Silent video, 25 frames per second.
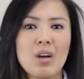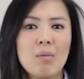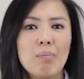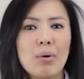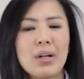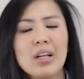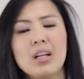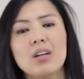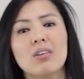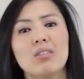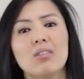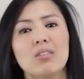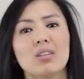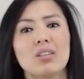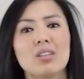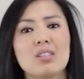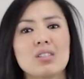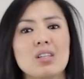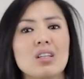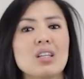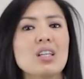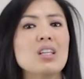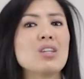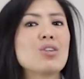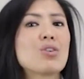But in order
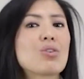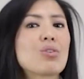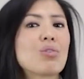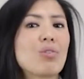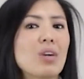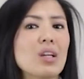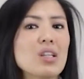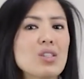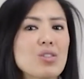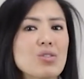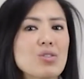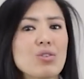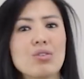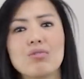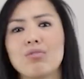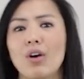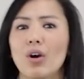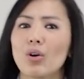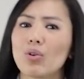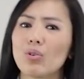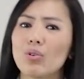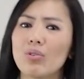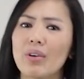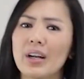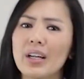to increase your
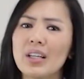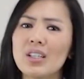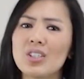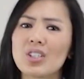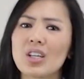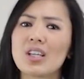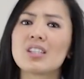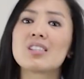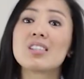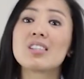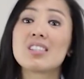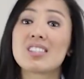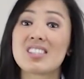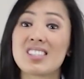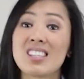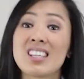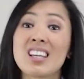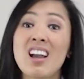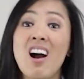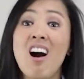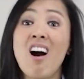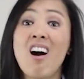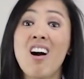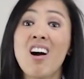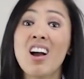vocal range and to sing
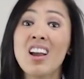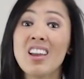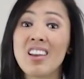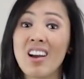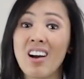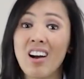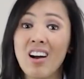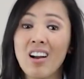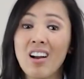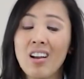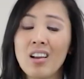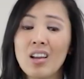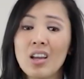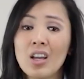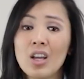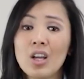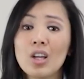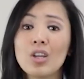higher,